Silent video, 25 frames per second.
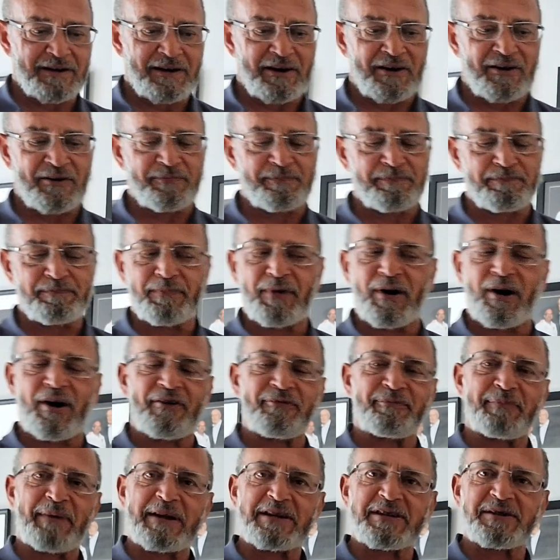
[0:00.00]
I might
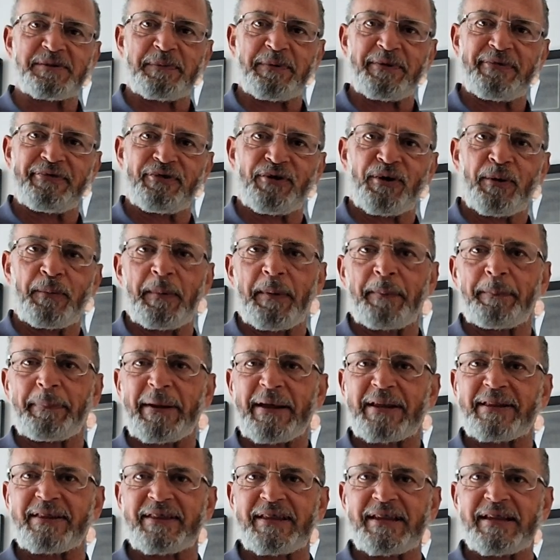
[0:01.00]
have mentioned before, I'm a
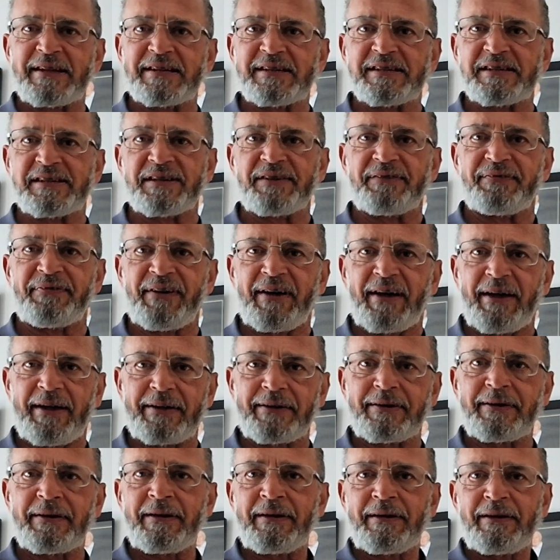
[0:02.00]
big Thin Lizzy
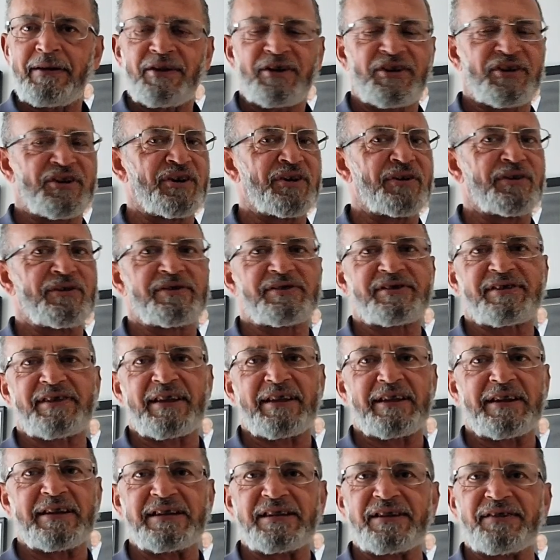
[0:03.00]
fan, huge
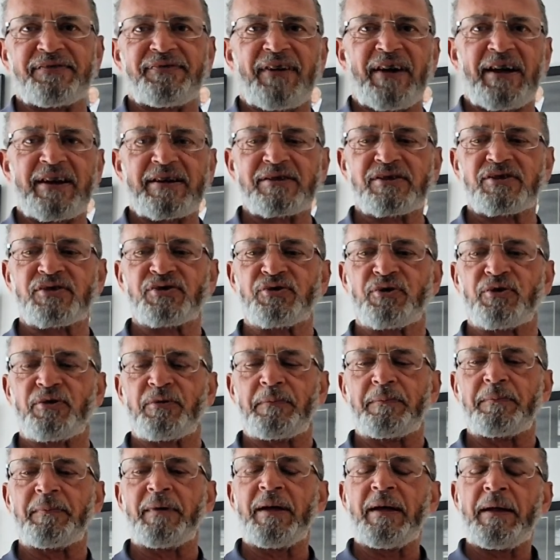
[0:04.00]
Thin Lizzy fan. I saw
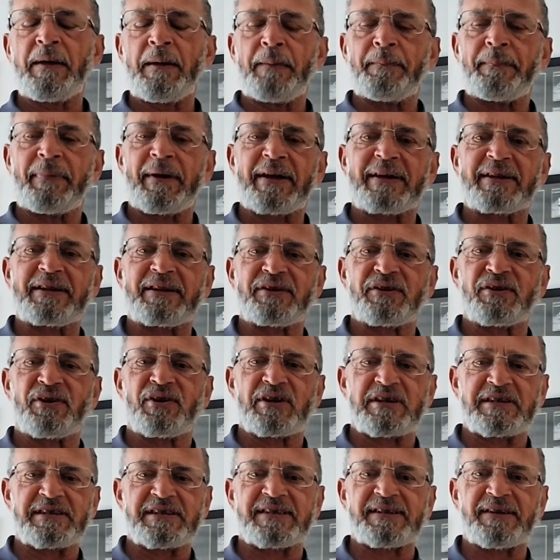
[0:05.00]
him back in
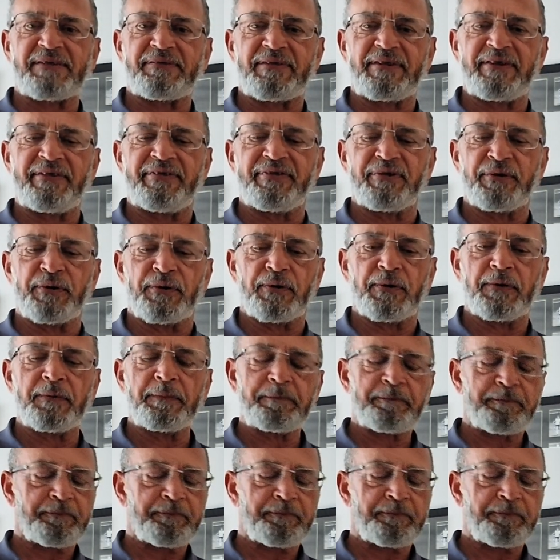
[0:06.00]
1974.